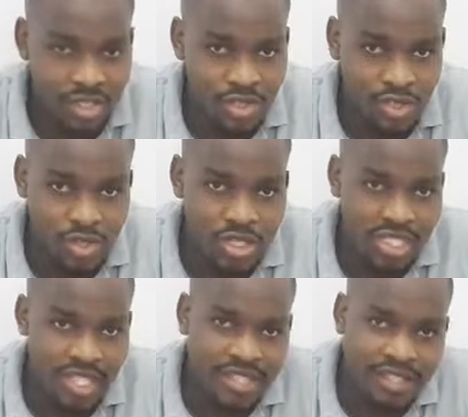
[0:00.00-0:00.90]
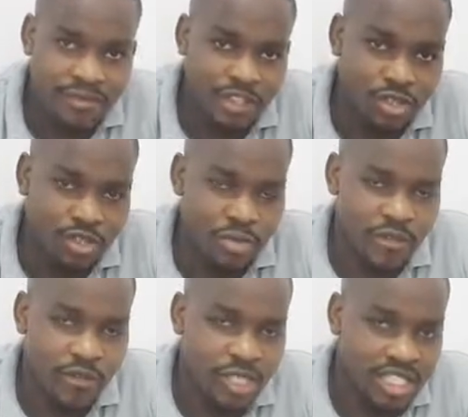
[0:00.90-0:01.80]
So don't take this video to be
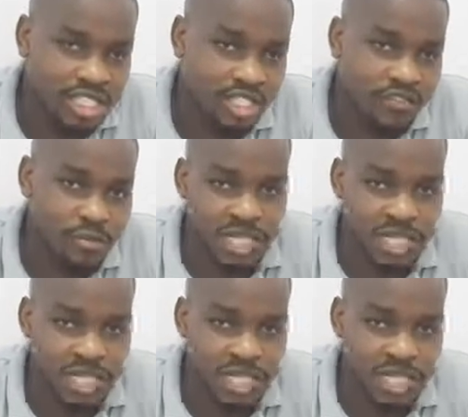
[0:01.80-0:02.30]
for only chefs,